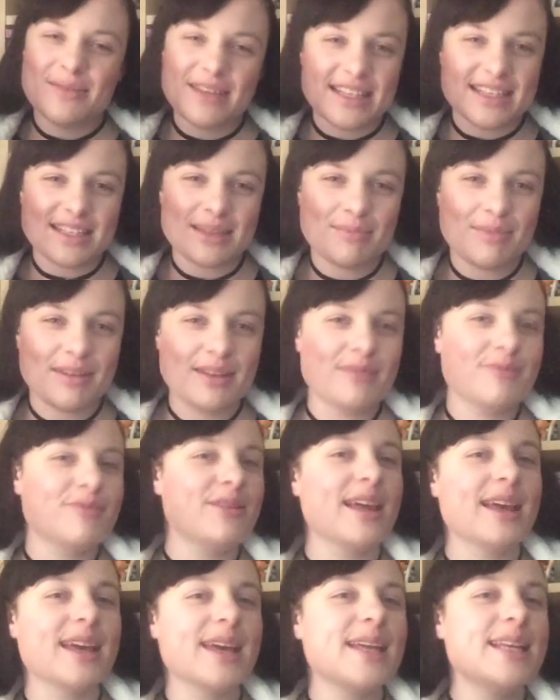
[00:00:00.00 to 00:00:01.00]
weensy bit of
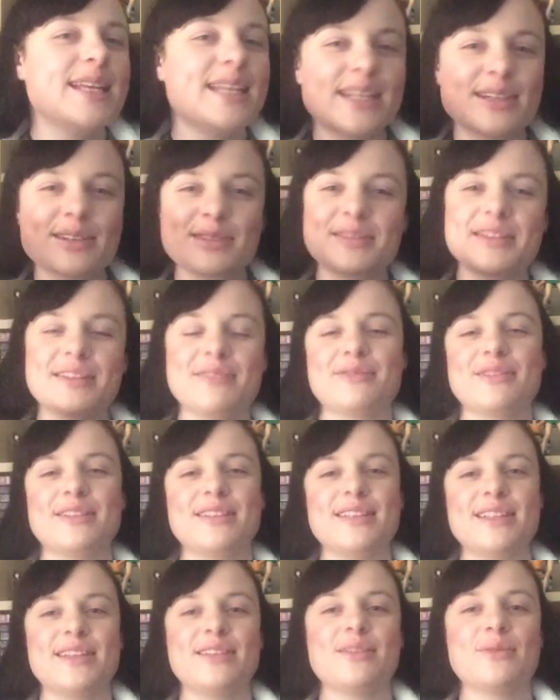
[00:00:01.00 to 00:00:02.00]
a little
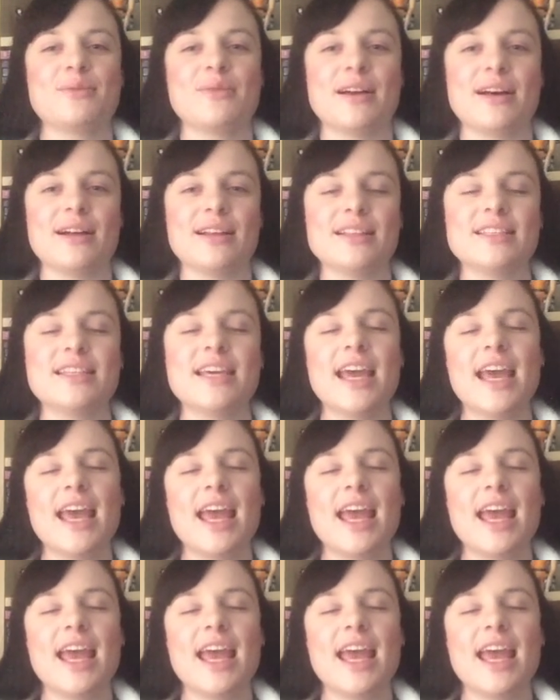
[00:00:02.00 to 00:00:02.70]
difference in the world.